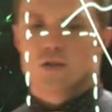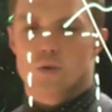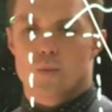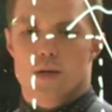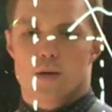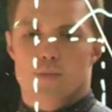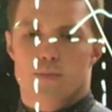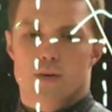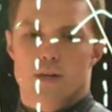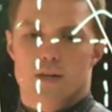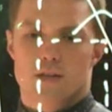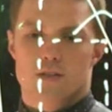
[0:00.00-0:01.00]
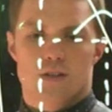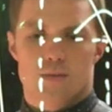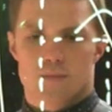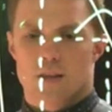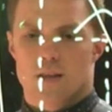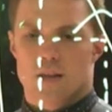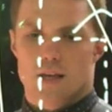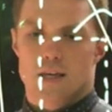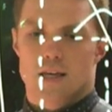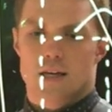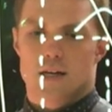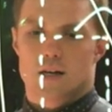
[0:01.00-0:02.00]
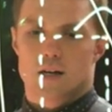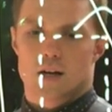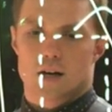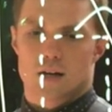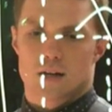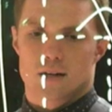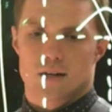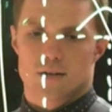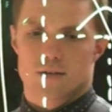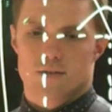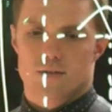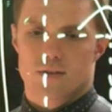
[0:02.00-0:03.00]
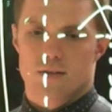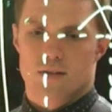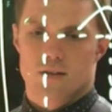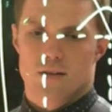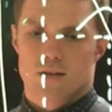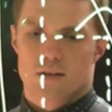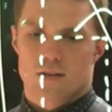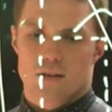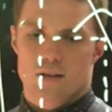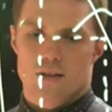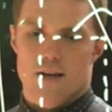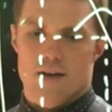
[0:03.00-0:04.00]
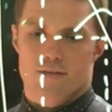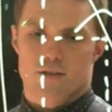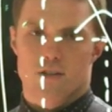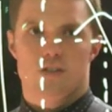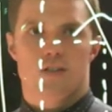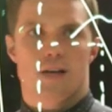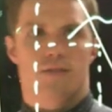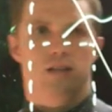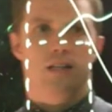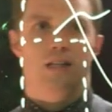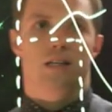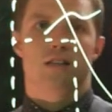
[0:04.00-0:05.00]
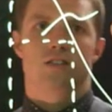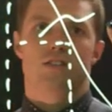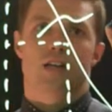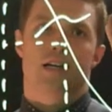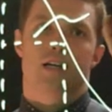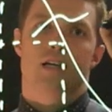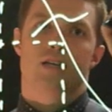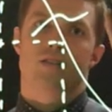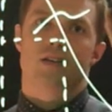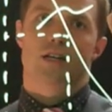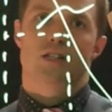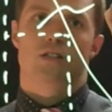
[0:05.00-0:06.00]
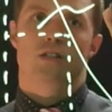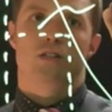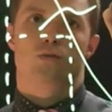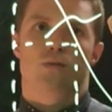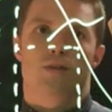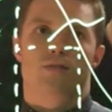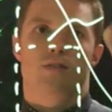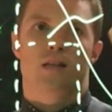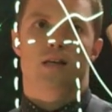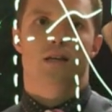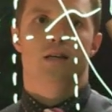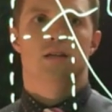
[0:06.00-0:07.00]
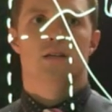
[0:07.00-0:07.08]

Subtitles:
So we could put in something like here of, I think the average is 70 and the standard deviation is roughly